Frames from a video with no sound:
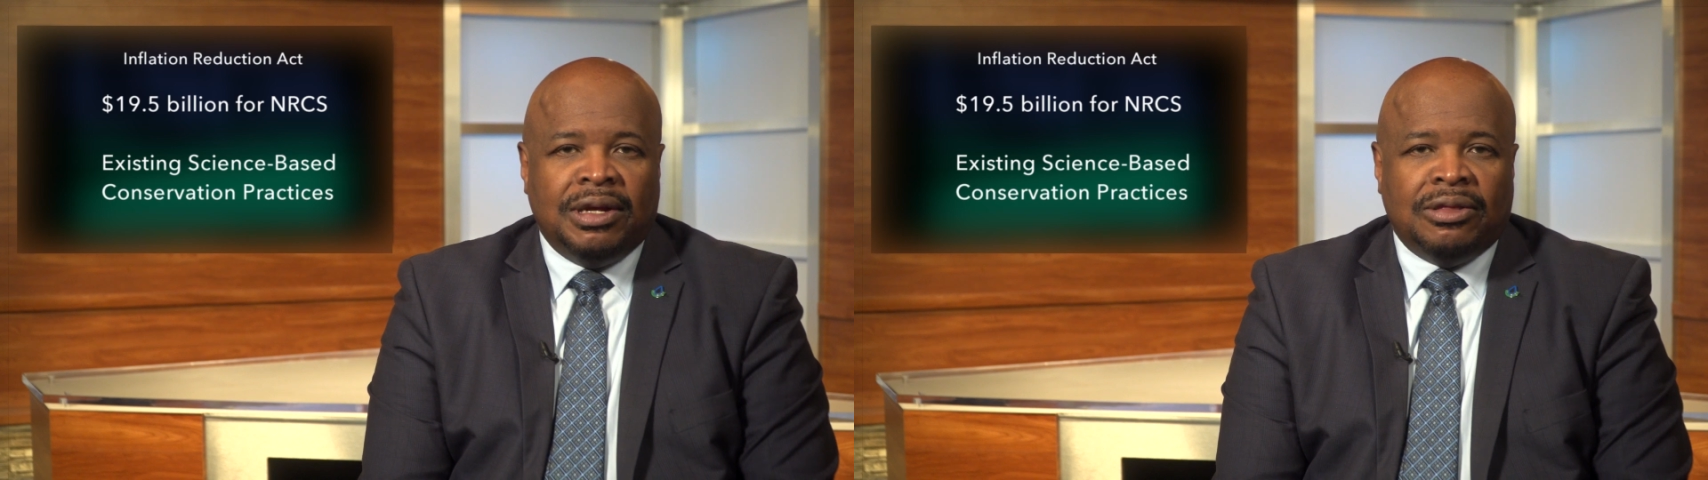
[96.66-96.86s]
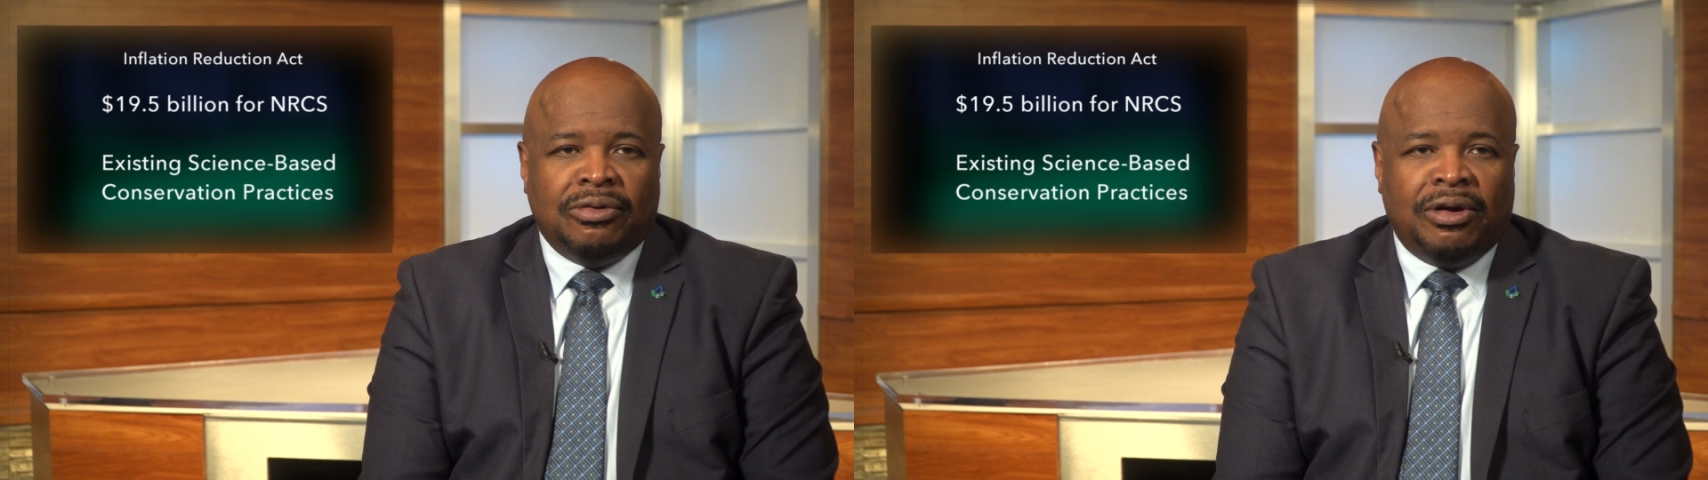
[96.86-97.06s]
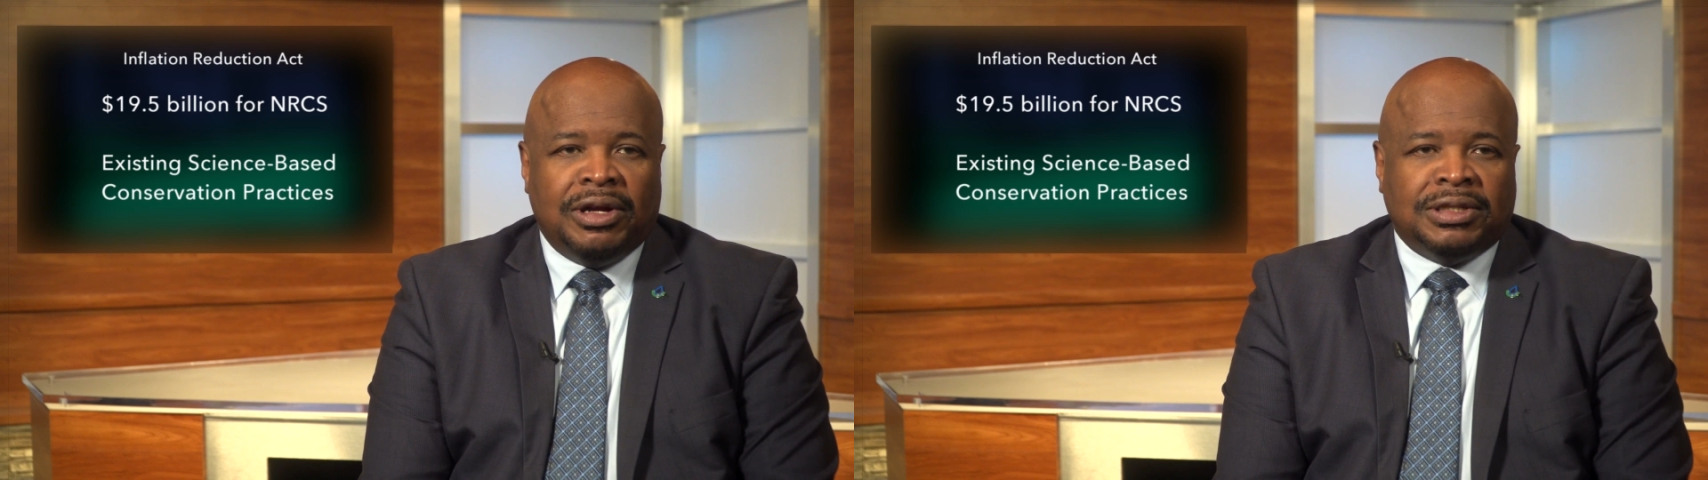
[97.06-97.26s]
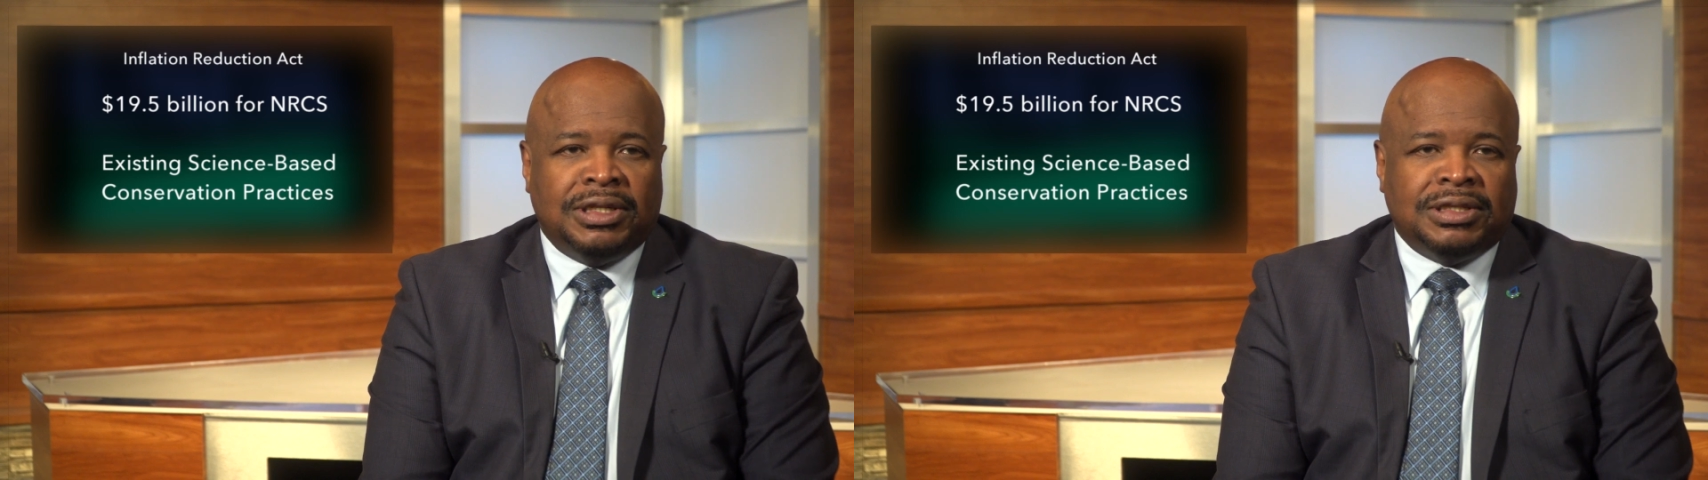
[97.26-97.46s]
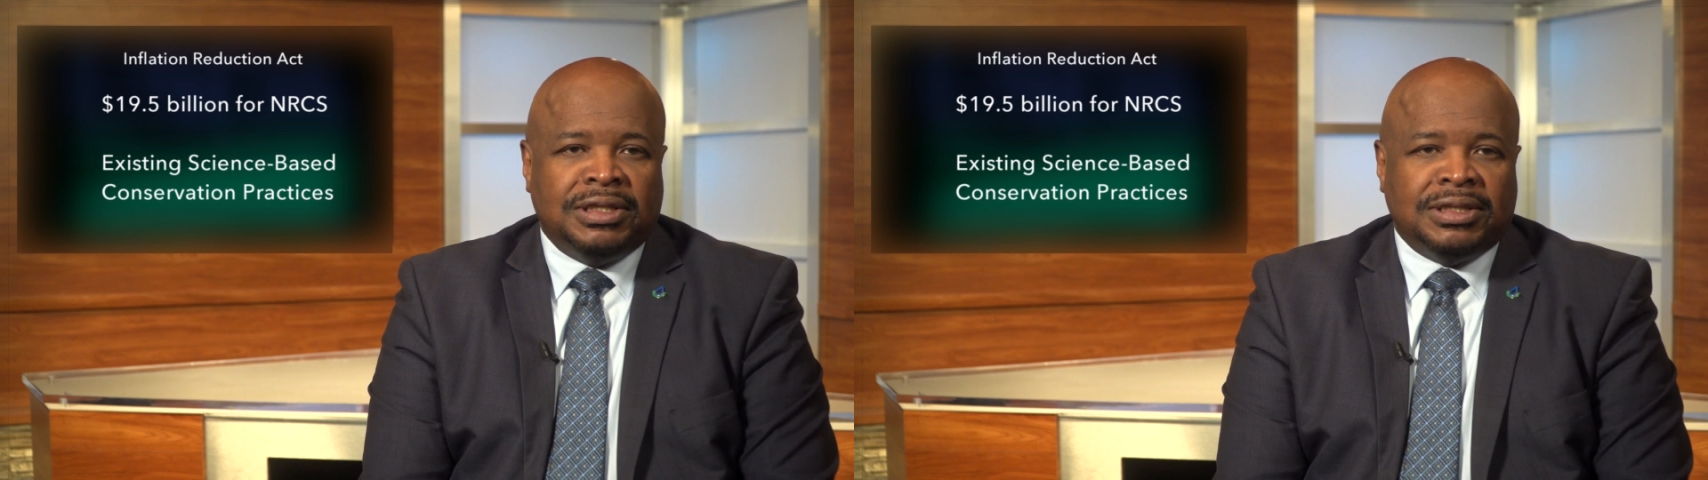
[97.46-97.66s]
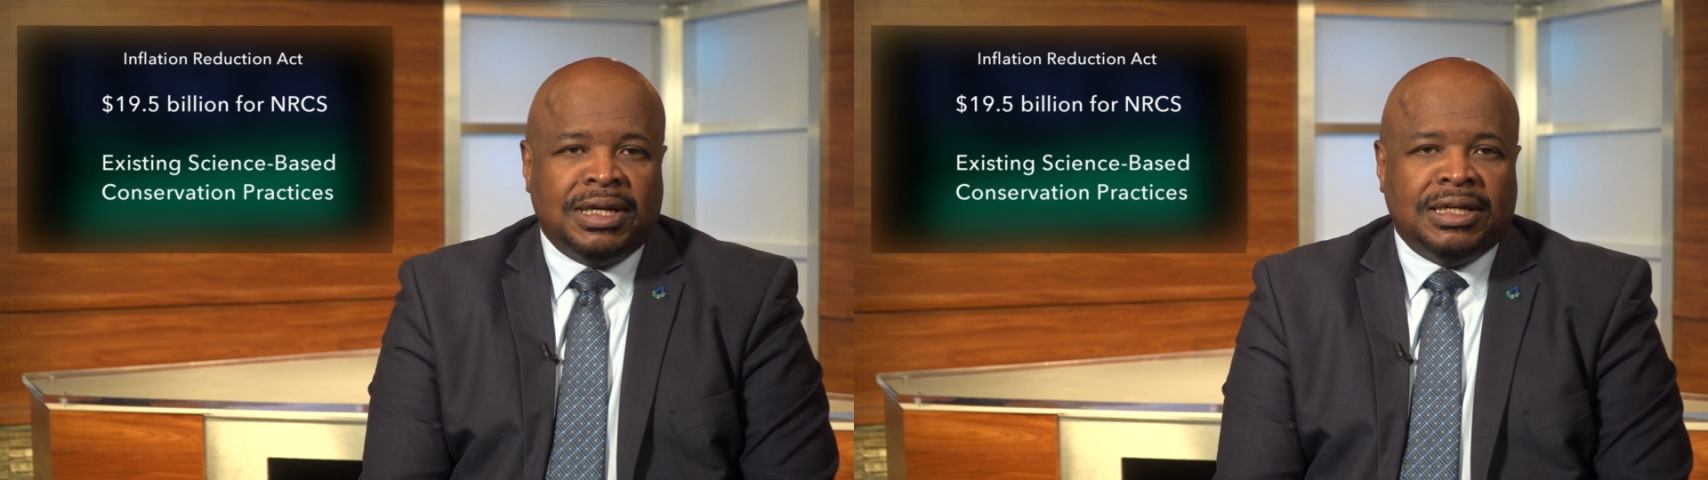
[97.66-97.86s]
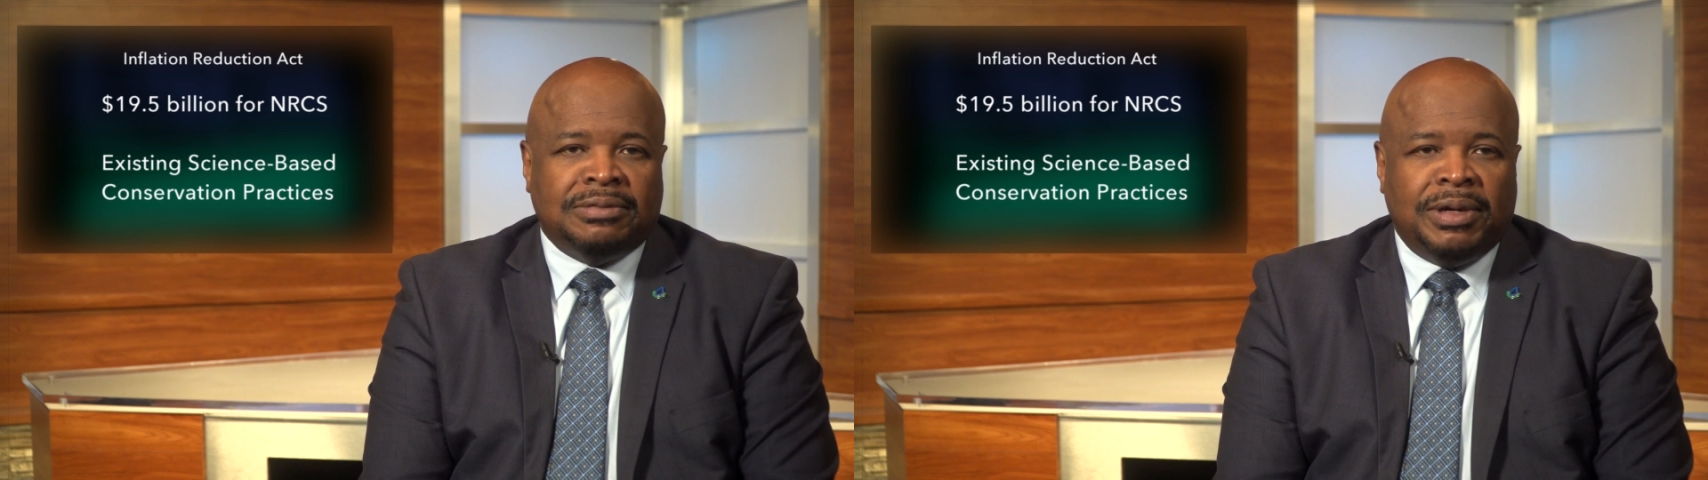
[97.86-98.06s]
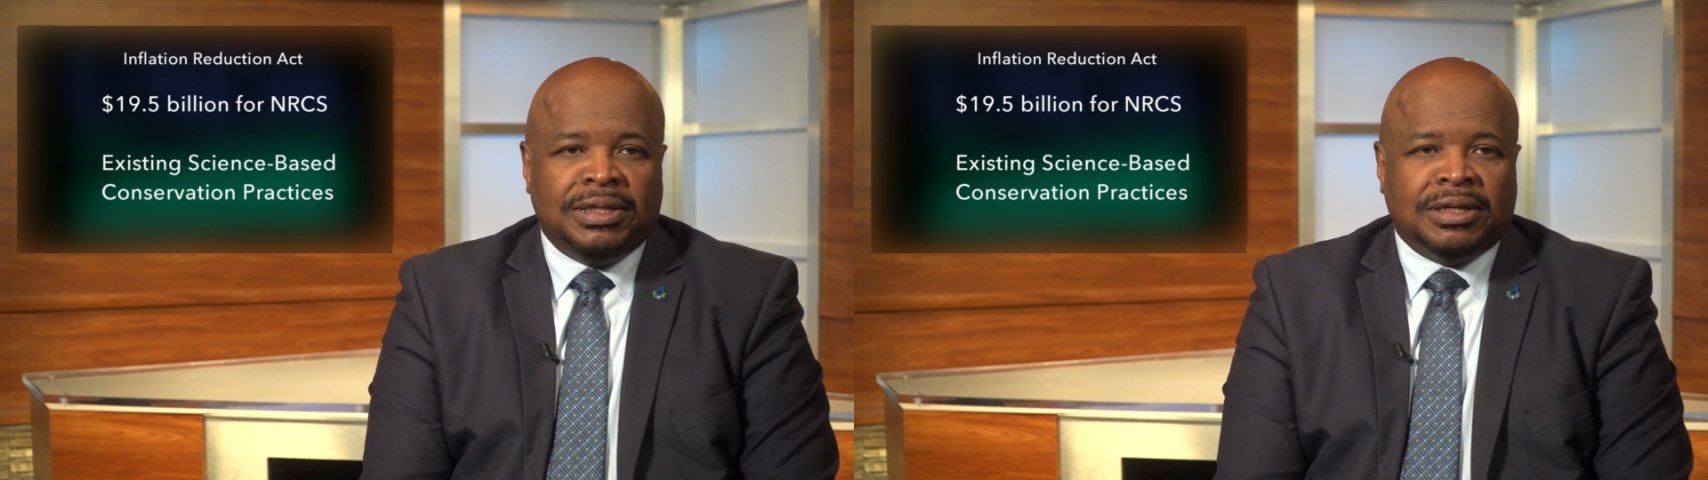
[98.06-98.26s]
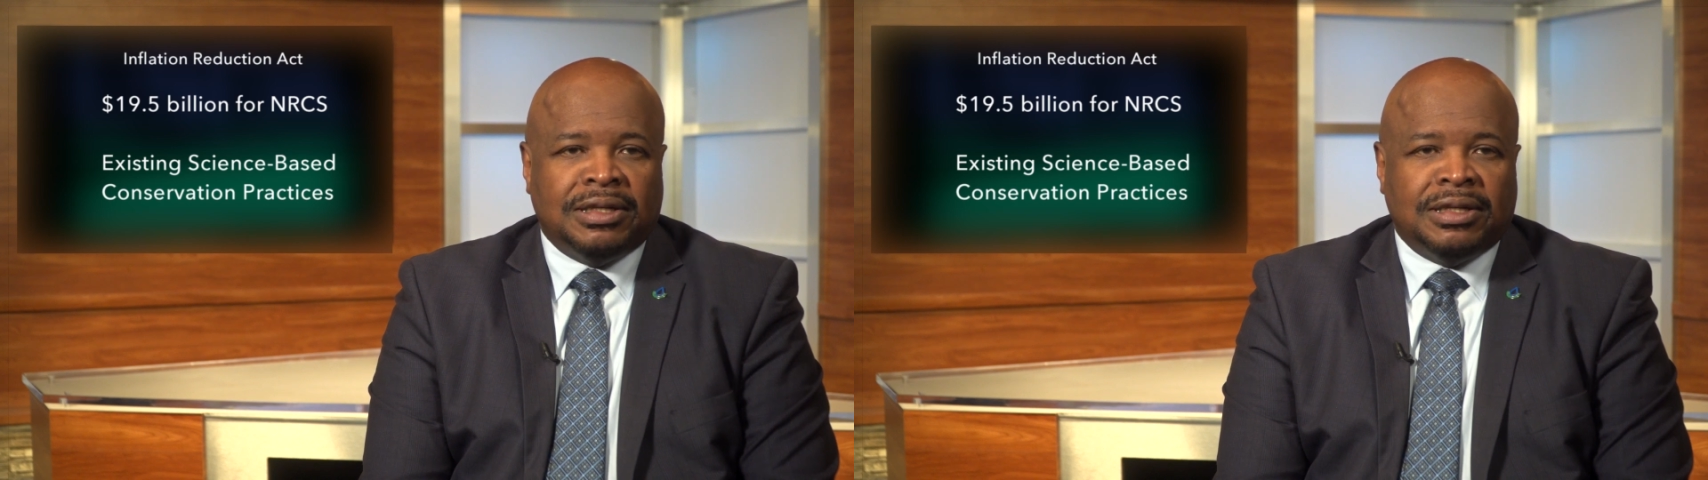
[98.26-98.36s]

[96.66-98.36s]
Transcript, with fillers: through our existing science-based